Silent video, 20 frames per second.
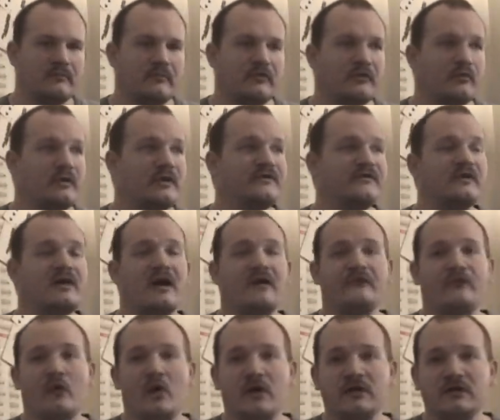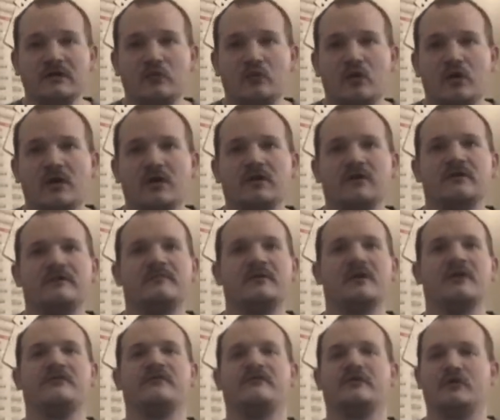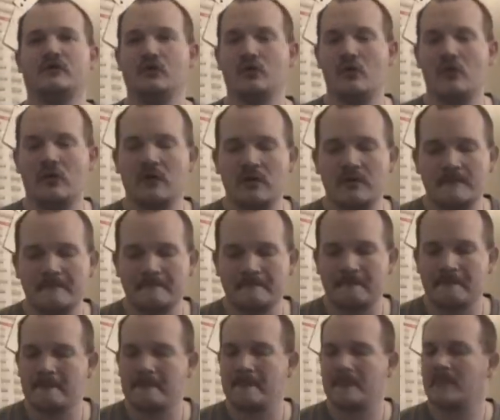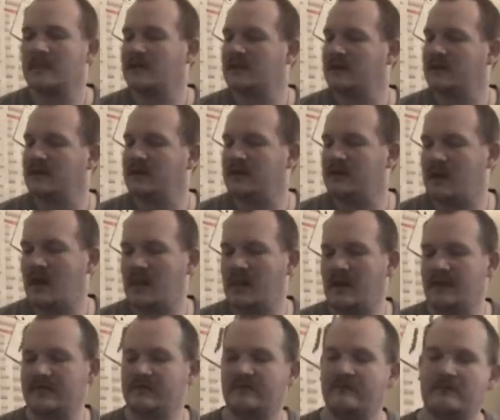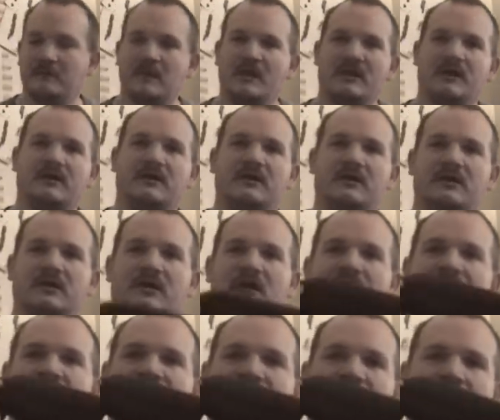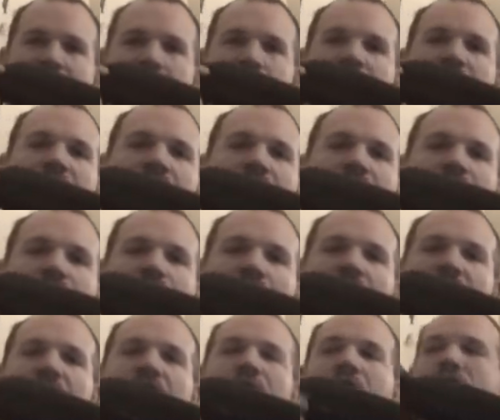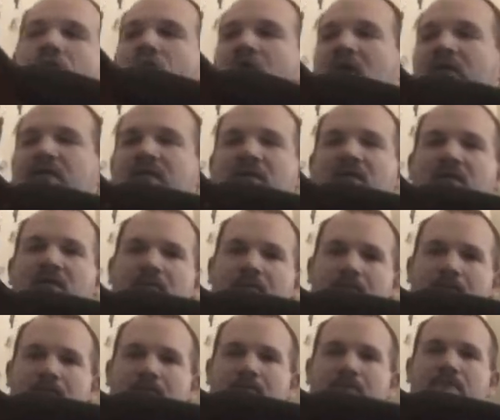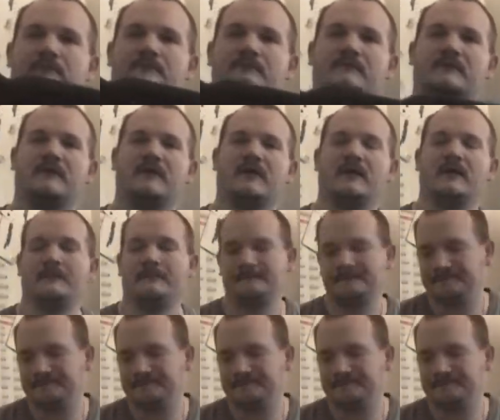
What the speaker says: The reason I wanted one is because they're cool, and I like the ability because it's a complete rifle right there. Okay.